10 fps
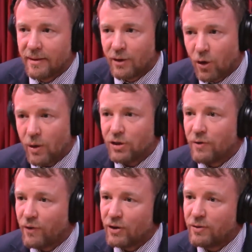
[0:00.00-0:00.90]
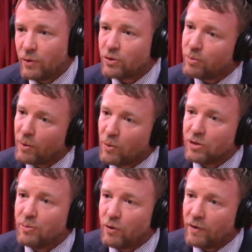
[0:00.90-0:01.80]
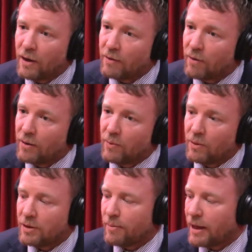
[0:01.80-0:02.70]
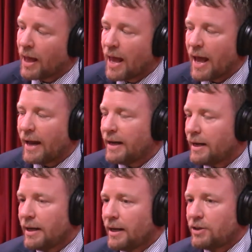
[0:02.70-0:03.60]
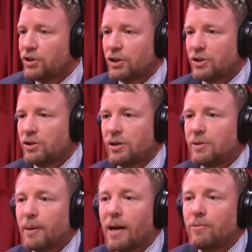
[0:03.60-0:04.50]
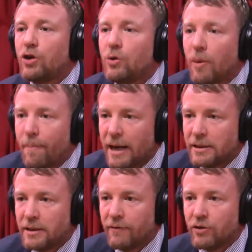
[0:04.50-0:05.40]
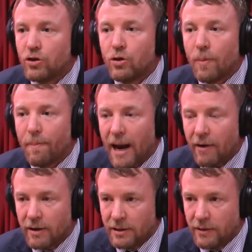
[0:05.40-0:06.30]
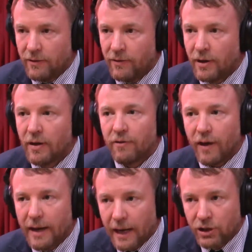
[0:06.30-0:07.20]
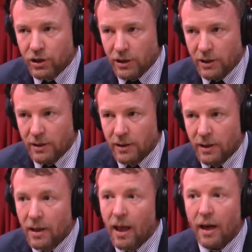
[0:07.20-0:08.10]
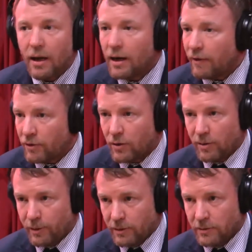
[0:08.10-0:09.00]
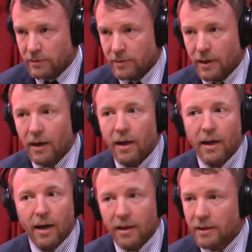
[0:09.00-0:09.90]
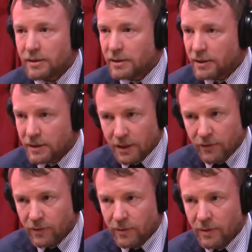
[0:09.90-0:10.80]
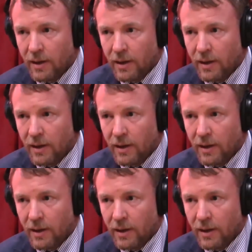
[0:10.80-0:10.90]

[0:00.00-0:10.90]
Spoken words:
The question, first of all, should be what's the movie like rather than what did it make? And it's become too competitive and too comparative financially. And I love a dollar bill and I like things that are successful.